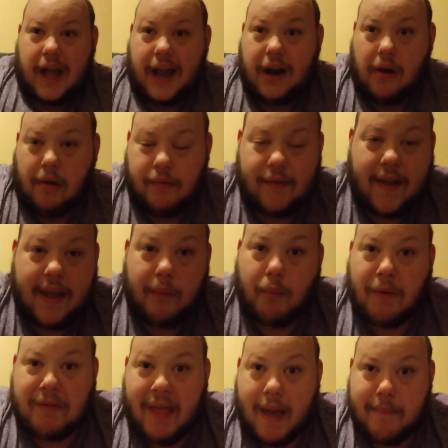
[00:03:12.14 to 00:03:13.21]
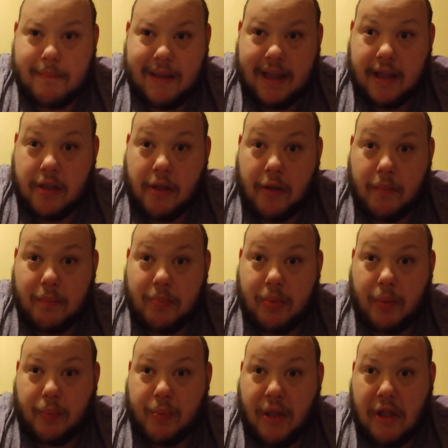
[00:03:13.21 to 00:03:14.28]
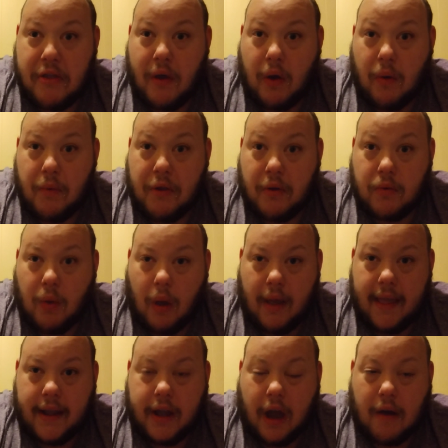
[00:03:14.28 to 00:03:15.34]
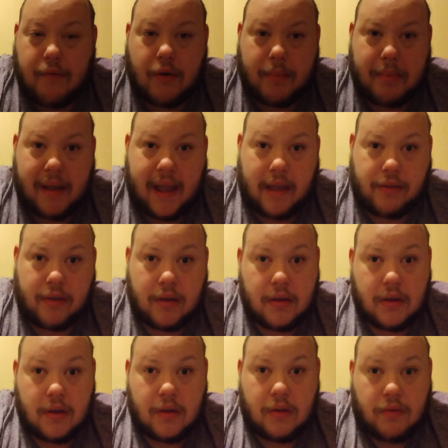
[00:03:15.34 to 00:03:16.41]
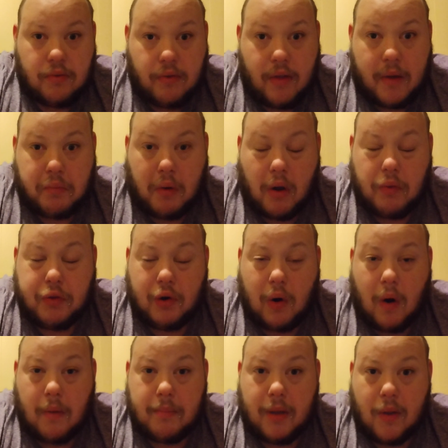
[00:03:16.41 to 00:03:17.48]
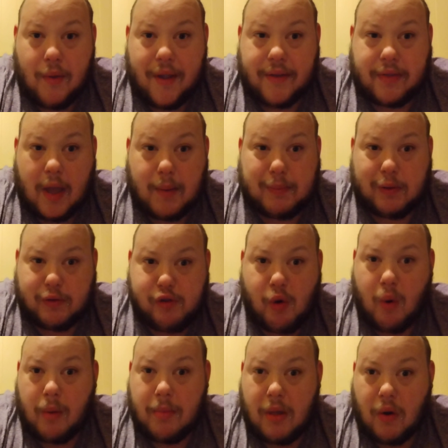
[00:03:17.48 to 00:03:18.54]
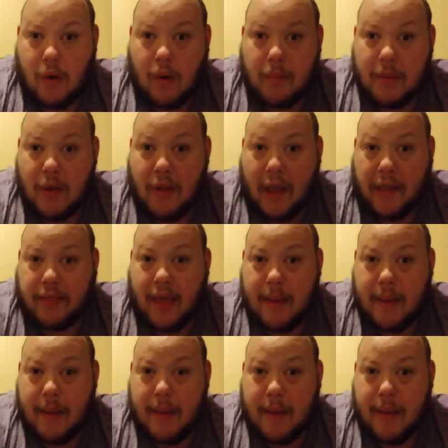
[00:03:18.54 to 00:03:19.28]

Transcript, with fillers: I don't get what that means. The Stones are not a cover band. They wrote their own music, they perform their own music.